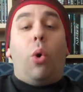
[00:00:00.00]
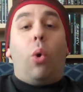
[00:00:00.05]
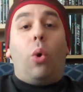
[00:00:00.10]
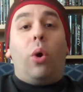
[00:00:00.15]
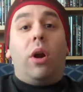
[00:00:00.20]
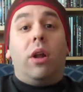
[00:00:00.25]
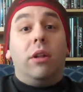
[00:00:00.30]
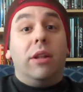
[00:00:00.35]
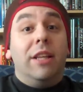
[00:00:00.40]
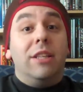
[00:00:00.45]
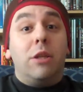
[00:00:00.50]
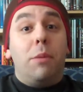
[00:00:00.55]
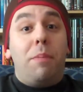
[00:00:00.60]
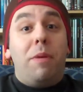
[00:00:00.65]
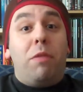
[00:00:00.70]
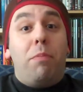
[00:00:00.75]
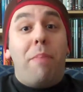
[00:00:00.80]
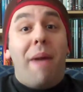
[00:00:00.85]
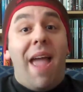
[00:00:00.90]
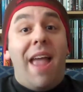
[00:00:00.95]
or
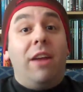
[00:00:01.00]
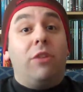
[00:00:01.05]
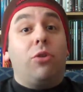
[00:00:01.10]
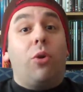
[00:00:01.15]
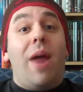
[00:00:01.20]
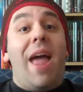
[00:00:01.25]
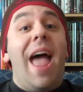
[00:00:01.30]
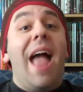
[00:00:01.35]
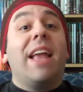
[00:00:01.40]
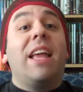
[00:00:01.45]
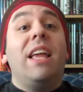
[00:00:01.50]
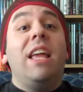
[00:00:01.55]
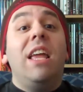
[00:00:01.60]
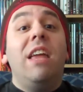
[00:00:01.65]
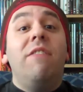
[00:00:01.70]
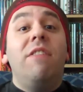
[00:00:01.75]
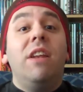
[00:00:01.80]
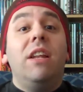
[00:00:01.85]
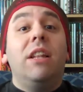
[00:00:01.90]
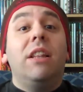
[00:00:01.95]
Elizabeth Banks, or heck,
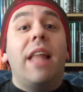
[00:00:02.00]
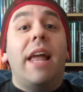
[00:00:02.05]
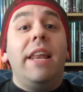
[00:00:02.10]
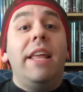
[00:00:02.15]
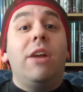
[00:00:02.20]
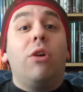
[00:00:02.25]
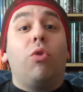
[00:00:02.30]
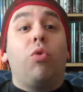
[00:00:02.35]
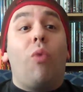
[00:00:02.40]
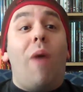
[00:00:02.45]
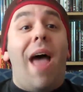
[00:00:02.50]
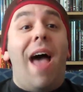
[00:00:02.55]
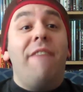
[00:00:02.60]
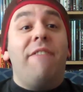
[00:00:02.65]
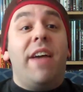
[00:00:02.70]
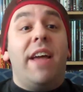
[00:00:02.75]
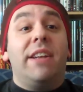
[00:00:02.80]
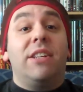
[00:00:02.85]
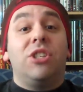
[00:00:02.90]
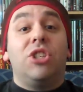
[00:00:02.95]
even Lenny
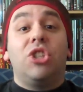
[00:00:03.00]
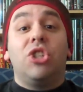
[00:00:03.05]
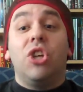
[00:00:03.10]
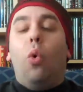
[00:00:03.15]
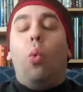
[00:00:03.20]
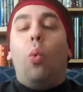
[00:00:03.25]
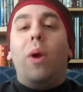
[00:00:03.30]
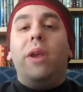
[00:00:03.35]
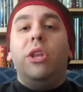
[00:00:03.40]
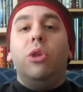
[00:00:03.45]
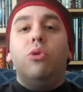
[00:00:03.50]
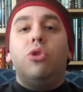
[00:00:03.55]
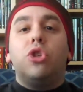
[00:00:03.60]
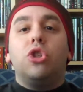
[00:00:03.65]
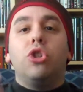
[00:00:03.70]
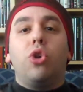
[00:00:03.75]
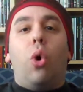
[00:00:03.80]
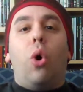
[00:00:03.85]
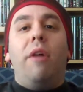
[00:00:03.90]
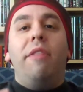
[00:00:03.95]
Kravitz, when you
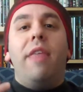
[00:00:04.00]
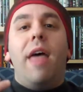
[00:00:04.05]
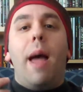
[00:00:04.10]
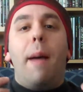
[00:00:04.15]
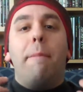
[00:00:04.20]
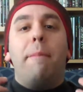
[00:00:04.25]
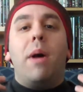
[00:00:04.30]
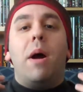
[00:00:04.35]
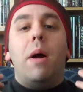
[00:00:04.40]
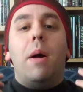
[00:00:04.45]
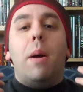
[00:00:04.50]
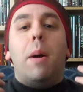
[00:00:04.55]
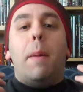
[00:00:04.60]
saw them